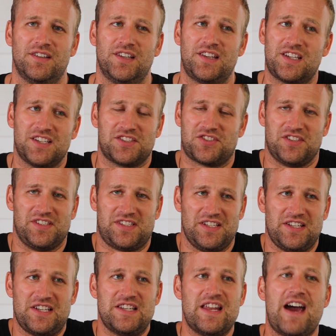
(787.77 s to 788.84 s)
I think it's
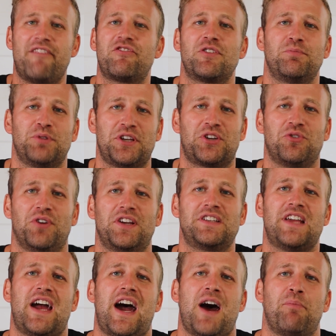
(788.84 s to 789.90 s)
inevitably going
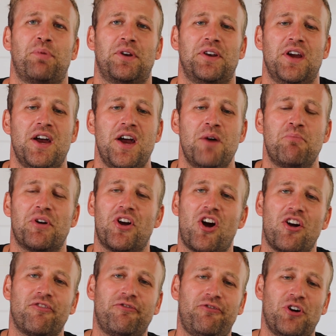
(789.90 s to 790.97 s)
to happen, but
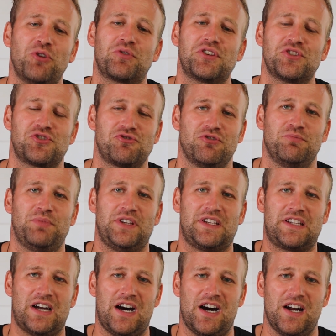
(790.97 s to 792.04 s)
our focus should be,
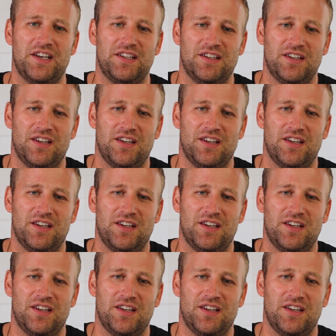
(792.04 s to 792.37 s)
God,